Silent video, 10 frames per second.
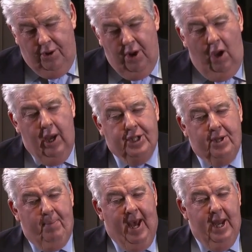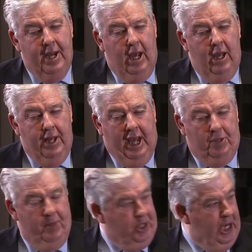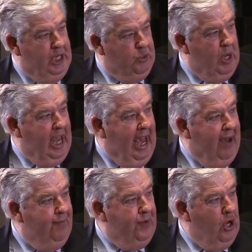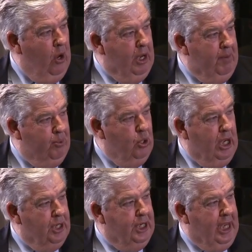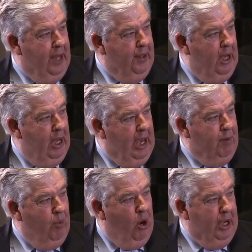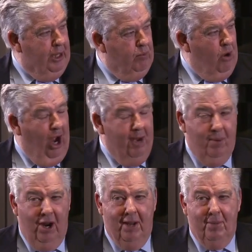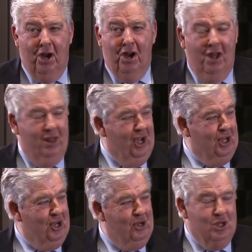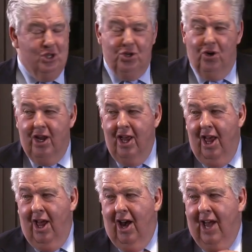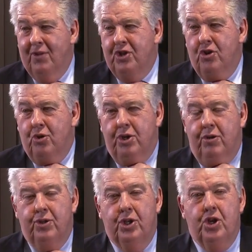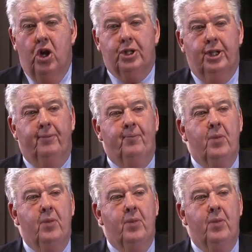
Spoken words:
No, it's about the expertise we have, in putting it together and buying the right product. I think I told you the story. I have a daughter who's a doctor,